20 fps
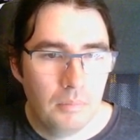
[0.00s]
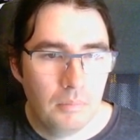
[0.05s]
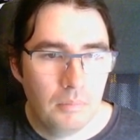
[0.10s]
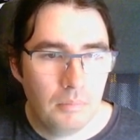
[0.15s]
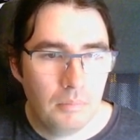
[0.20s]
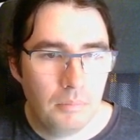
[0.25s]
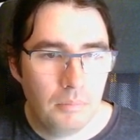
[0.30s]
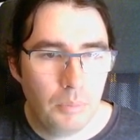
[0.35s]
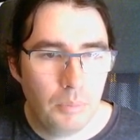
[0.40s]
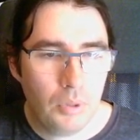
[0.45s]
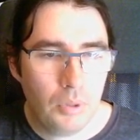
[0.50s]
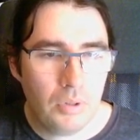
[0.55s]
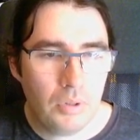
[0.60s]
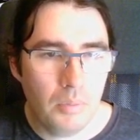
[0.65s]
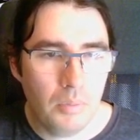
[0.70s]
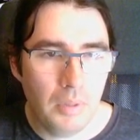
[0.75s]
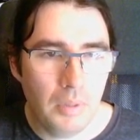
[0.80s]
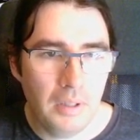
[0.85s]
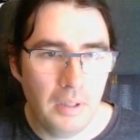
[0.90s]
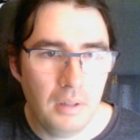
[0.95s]

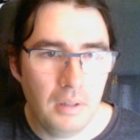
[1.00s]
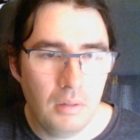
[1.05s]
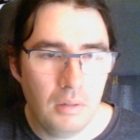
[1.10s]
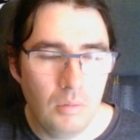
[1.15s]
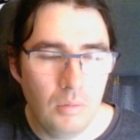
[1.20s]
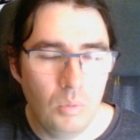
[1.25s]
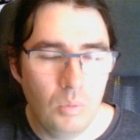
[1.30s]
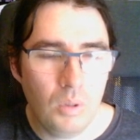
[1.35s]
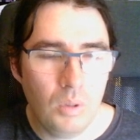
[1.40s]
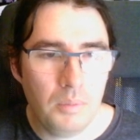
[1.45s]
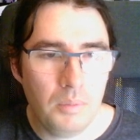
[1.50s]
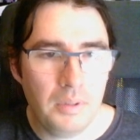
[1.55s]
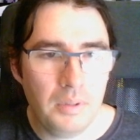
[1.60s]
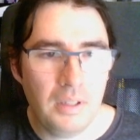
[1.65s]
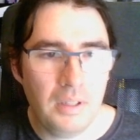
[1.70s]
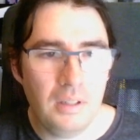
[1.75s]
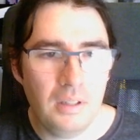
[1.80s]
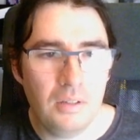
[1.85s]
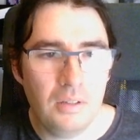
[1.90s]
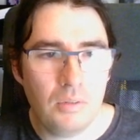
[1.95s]
Possibly. What I'm
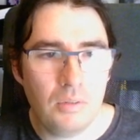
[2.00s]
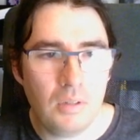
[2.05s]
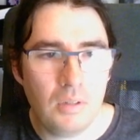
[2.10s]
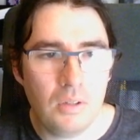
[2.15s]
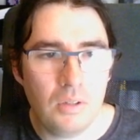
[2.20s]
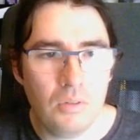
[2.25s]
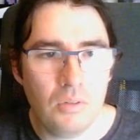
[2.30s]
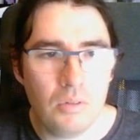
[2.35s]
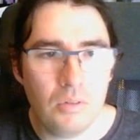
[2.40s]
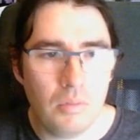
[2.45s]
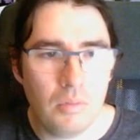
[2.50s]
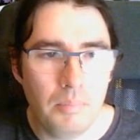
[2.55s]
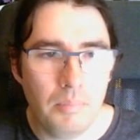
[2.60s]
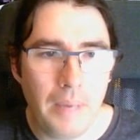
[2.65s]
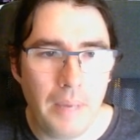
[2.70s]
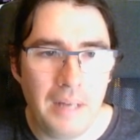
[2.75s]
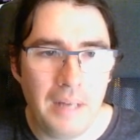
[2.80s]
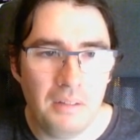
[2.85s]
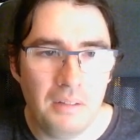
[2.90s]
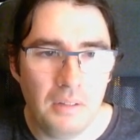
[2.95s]
thinking is we can do some
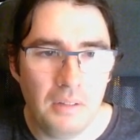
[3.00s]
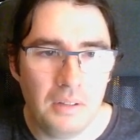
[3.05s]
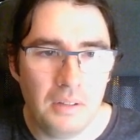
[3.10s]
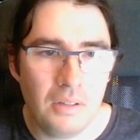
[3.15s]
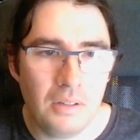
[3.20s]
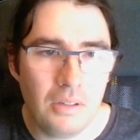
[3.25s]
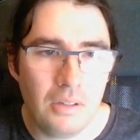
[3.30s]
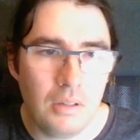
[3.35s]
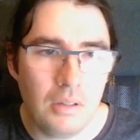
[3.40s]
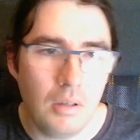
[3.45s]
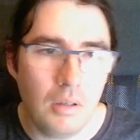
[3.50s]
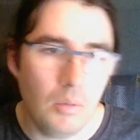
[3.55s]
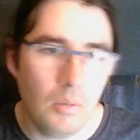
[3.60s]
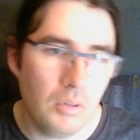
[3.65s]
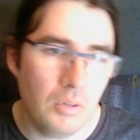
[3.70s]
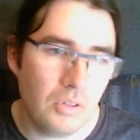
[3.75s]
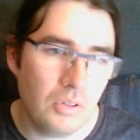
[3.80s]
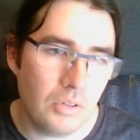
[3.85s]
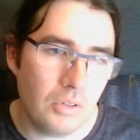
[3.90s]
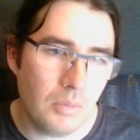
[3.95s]
paneling to start with,
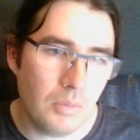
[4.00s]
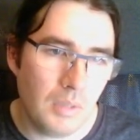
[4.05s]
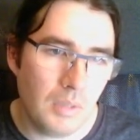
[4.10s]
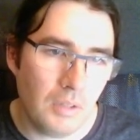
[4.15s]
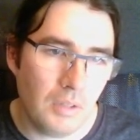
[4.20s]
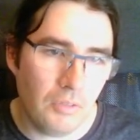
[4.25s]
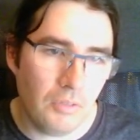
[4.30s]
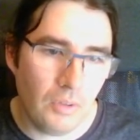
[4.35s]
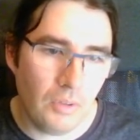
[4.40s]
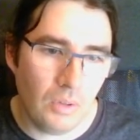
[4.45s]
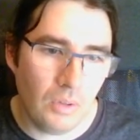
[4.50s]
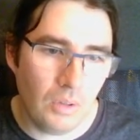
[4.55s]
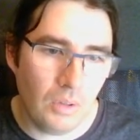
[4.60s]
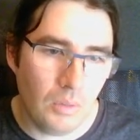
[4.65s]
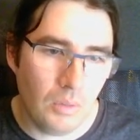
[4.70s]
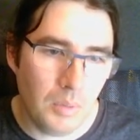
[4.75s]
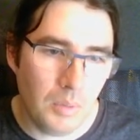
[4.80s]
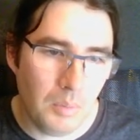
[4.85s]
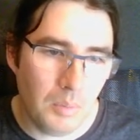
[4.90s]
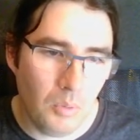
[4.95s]
just to make it feel a little
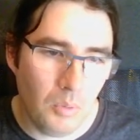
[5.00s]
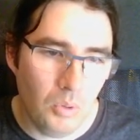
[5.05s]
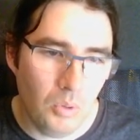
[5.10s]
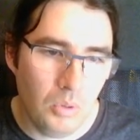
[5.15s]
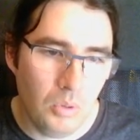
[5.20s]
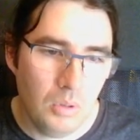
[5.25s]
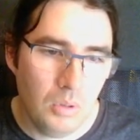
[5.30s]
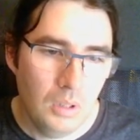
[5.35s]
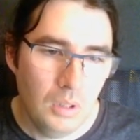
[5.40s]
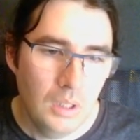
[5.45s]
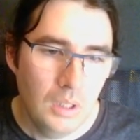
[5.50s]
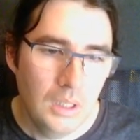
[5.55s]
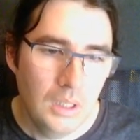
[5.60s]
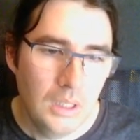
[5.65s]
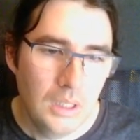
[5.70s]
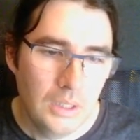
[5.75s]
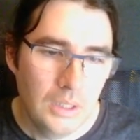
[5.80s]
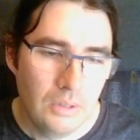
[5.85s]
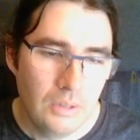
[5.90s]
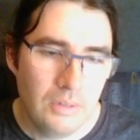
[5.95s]
bit more
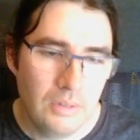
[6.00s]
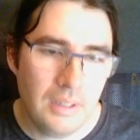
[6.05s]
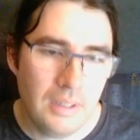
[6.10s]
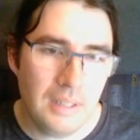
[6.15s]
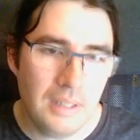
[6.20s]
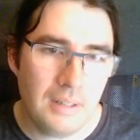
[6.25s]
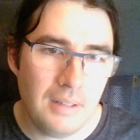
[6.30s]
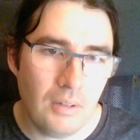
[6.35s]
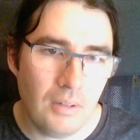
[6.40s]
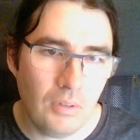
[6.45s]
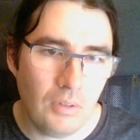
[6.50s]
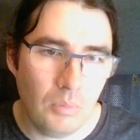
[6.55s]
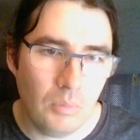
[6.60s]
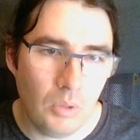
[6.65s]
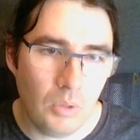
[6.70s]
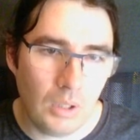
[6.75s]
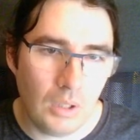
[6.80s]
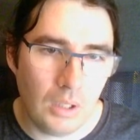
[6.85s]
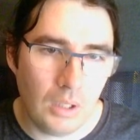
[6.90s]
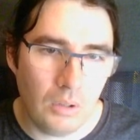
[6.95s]
detailed than what
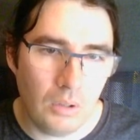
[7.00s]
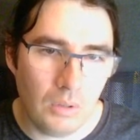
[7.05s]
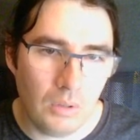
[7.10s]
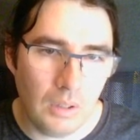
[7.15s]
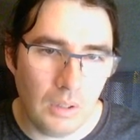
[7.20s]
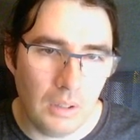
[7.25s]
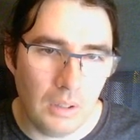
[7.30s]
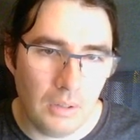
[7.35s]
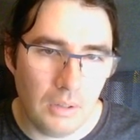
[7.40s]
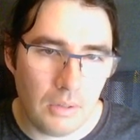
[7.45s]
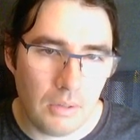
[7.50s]
it currently is.